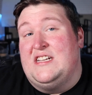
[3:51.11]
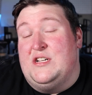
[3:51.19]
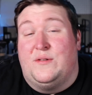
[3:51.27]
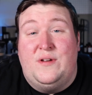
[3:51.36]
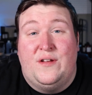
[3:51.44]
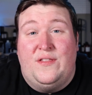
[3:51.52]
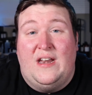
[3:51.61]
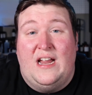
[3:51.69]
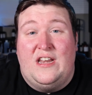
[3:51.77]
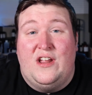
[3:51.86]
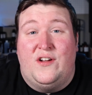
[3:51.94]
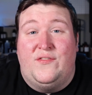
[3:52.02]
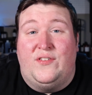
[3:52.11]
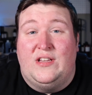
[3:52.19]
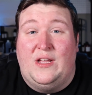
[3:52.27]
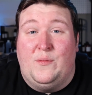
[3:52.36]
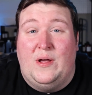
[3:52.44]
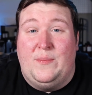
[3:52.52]
don't know that I know
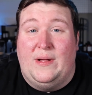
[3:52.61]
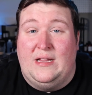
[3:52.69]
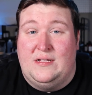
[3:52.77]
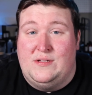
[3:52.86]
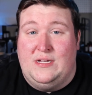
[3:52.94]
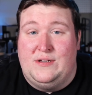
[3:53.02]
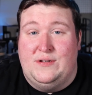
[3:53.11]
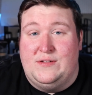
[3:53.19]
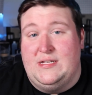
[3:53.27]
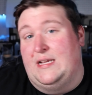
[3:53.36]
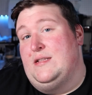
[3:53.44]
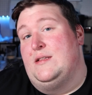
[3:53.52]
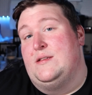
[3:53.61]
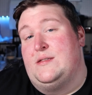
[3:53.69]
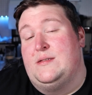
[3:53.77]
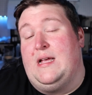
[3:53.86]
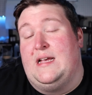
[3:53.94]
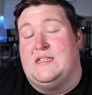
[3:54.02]
fully what Palo Santo
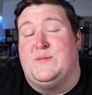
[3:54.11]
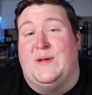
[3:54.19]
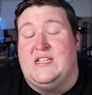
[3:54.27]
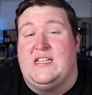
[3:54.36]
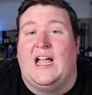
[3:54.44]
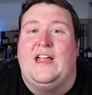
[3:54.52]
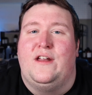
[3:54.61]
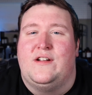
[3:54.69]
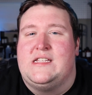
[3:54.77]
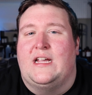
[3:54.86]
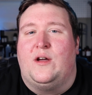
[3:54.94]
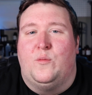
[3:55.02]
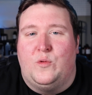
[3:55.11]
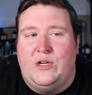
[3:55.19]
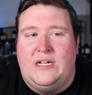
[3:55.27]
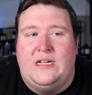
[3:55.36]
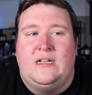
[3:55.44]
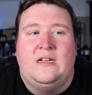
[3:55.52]
smells like. I know it's like a
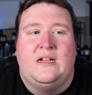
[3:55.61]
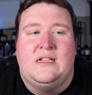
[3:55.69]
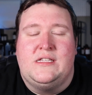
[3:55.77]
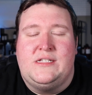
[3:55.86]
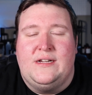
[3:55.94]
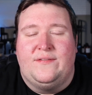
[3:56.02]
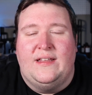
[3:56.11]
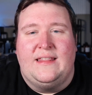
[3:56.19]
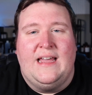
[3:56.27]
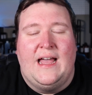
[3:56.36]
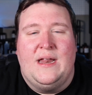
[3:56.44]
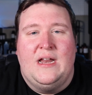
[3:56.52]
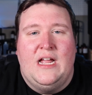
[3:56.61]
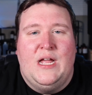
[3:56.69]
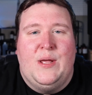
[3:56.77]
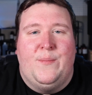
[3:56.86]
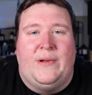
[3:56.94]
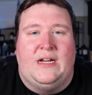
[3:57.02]
wood and stuff like that,
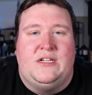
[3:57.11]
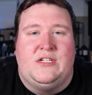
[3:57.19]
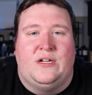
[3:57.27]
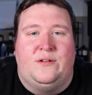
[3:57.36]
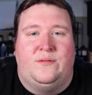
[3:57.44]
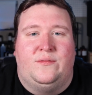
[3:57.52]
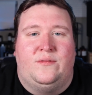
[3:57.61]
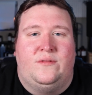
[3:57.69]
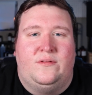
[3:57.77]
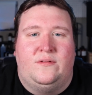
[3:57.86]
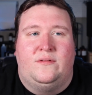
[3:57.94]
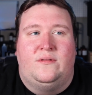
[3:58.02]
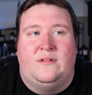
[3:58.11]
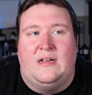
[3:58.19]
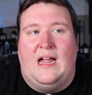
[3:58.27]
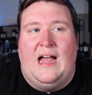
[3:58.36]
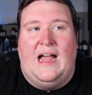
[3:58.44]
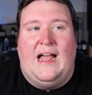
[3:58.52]
but
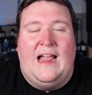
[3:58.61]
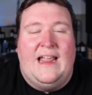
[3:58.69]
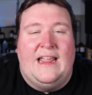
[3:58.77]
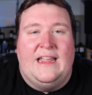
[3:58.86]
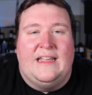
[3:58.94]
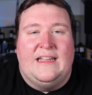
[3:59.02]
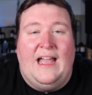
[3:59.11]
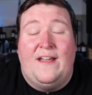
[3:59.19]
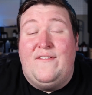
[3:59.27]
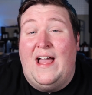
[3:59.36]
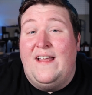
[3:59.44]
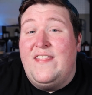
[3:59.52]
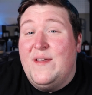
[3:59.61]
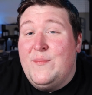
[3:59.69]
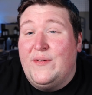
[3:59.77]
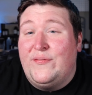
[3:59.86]
I have had them